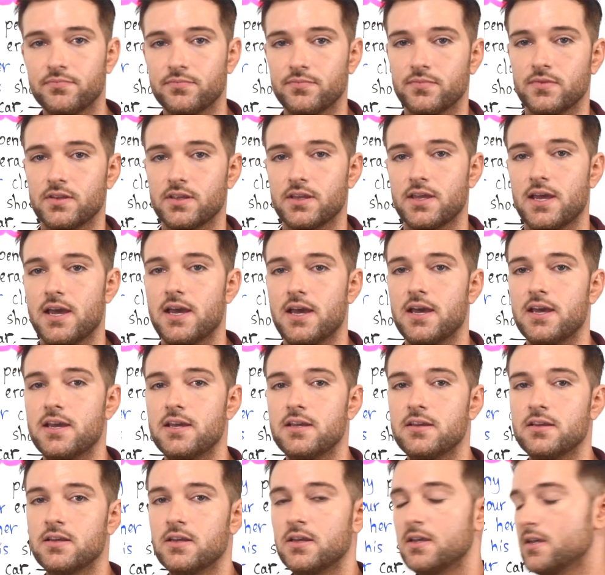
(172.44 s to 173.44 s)

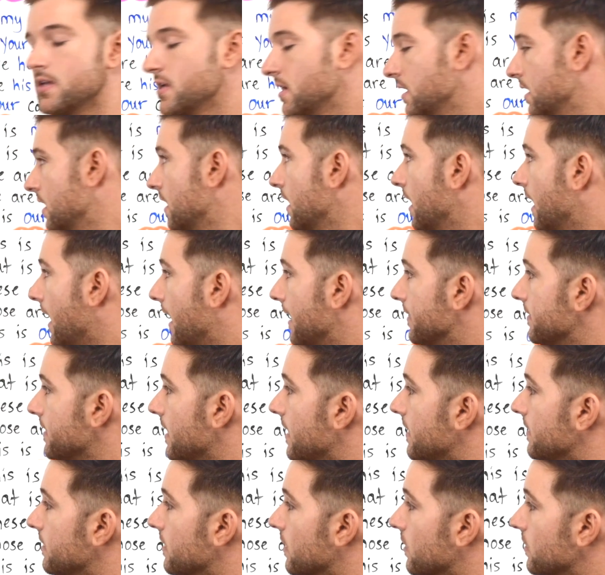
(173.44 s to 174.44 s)
Okay. And
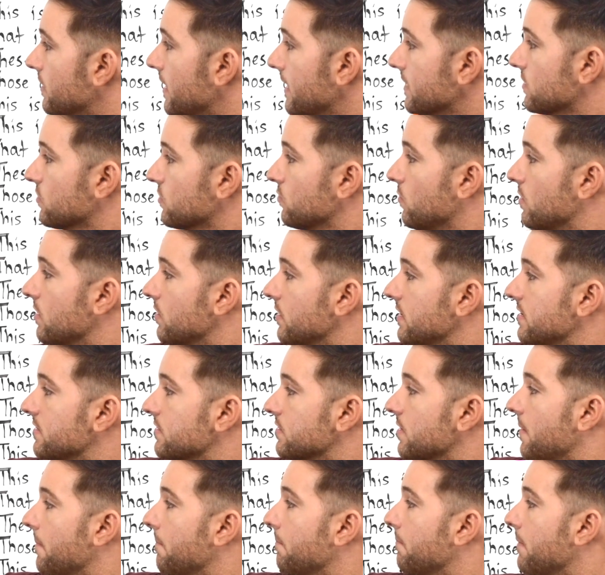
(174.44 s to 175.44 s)
then our next one
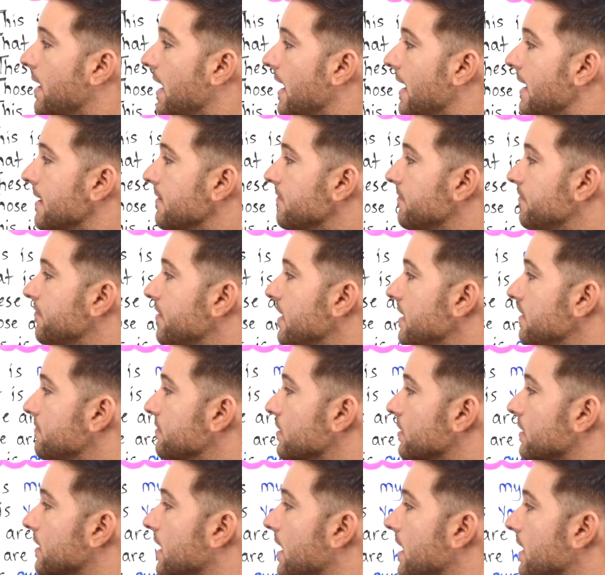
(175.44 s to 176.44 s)
is my
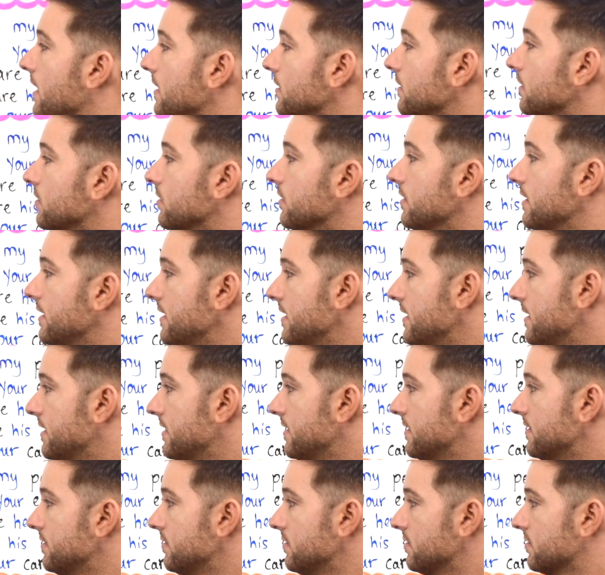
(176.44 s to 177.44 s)
favorite color
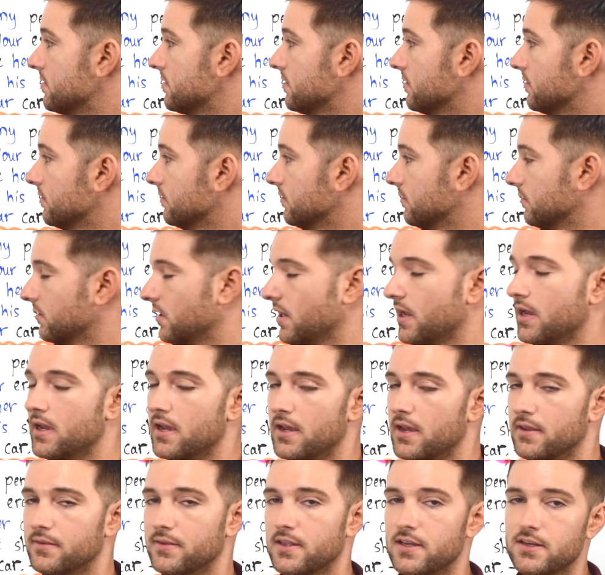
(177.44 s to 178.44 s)
is, okay,
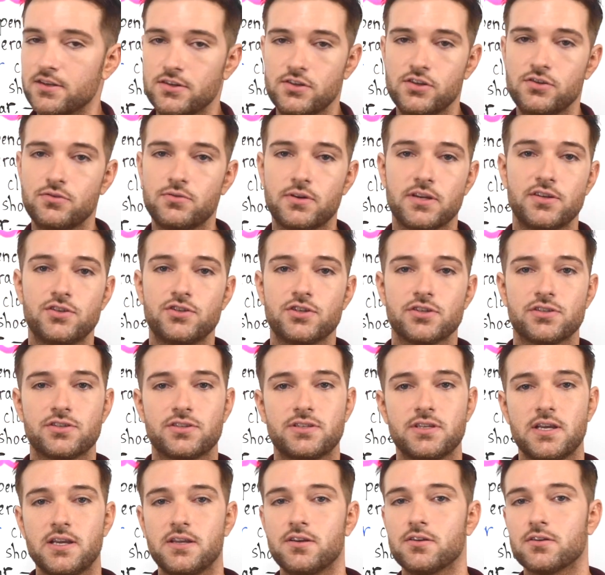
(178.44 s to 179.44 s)
and then you can just
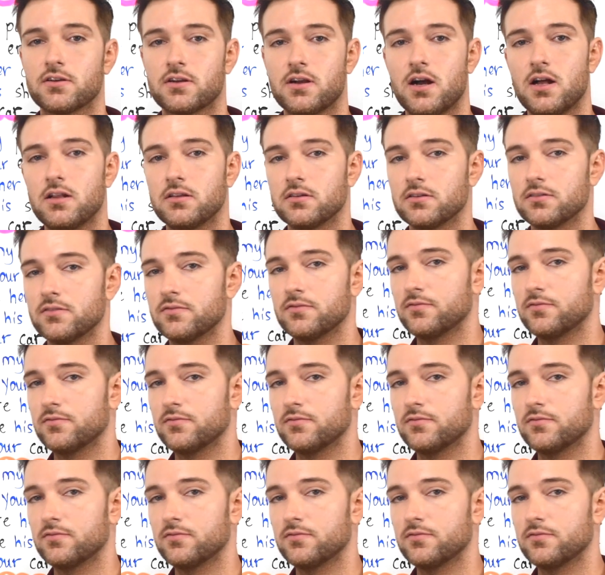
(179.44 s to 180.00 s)
say your color.